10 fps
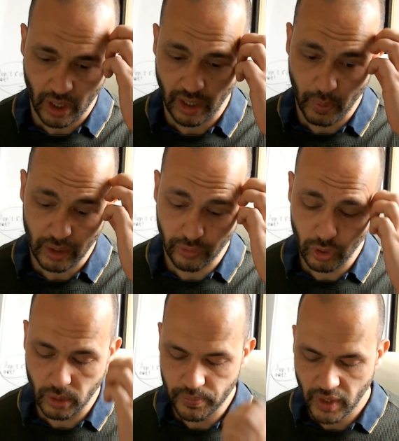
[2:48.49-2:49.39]
And they went through
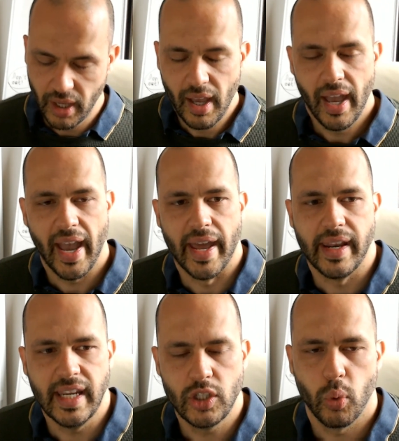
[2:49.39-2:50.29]
them, and
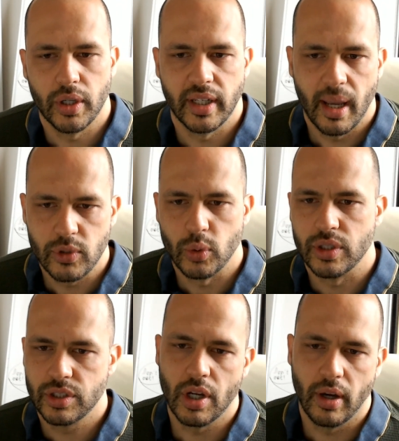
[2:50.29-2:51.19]
each one kept to
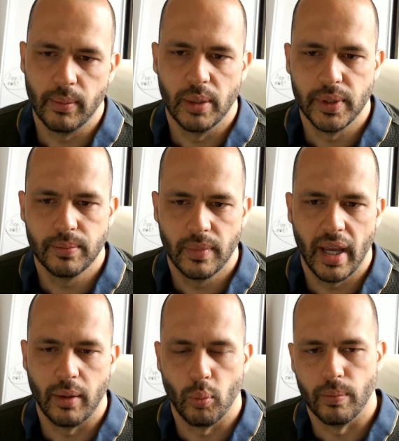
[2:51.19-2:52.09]
its time limit.
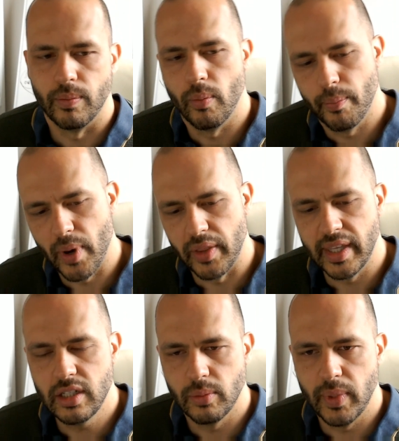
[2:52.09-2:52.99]
And by the
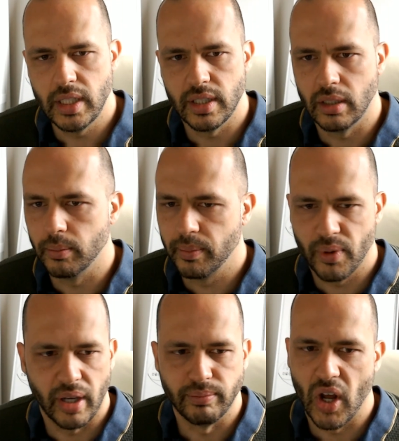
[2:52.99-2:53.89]
end of the meeting,
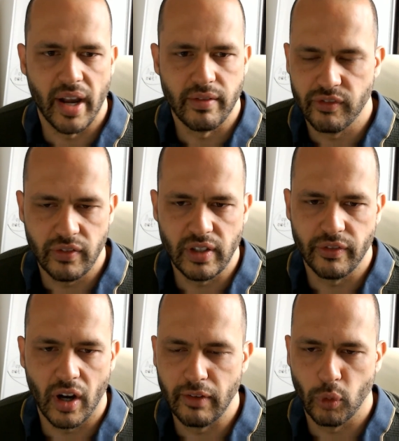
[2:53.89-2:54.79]
by
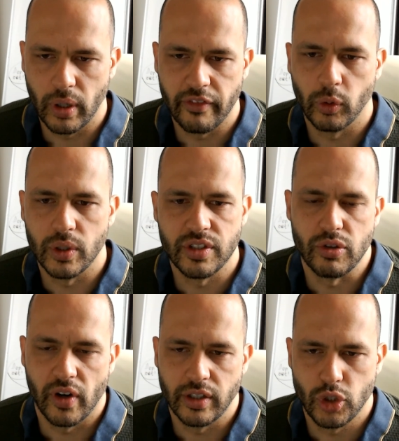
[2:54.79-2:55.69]
9:55 or whatever it was
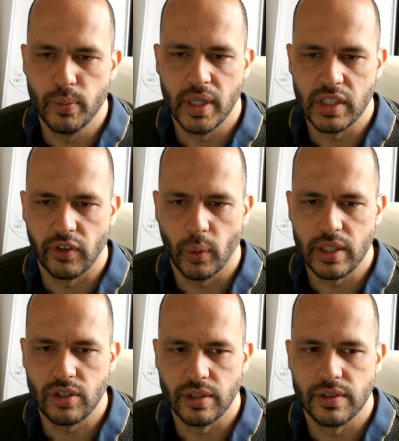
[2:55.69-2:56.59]
2 minutes for
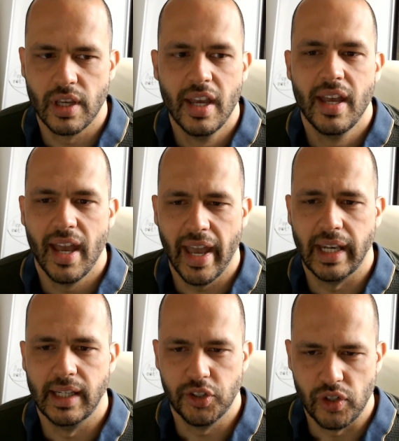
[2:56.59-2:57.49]
questions,
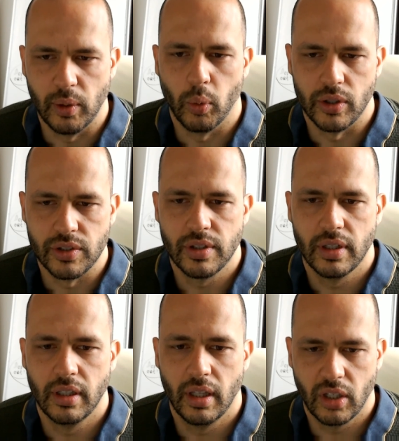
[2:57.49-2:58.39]
and literally it was
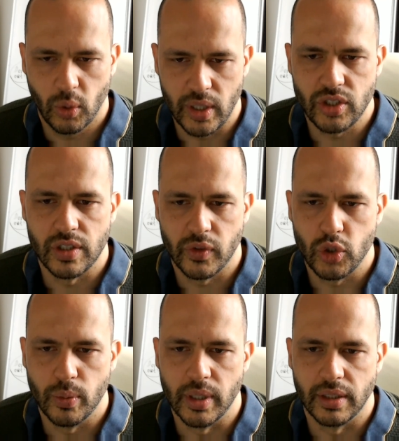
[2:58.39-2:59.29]
questions for
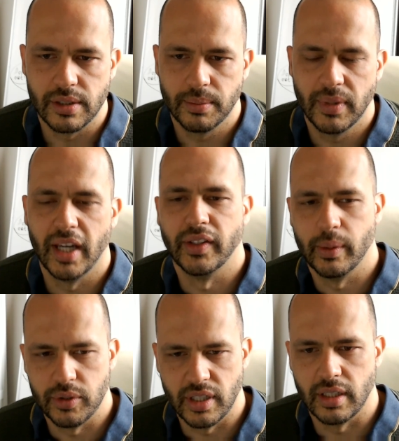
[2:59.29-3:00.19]
2 minutes, and that
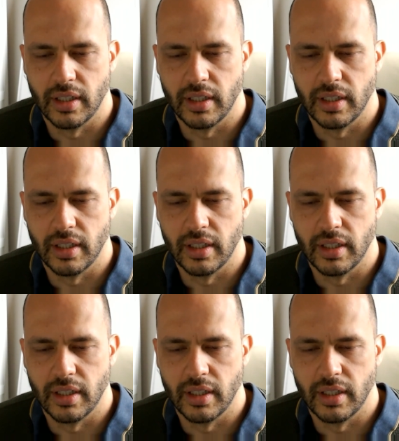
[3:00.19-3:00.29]
was it.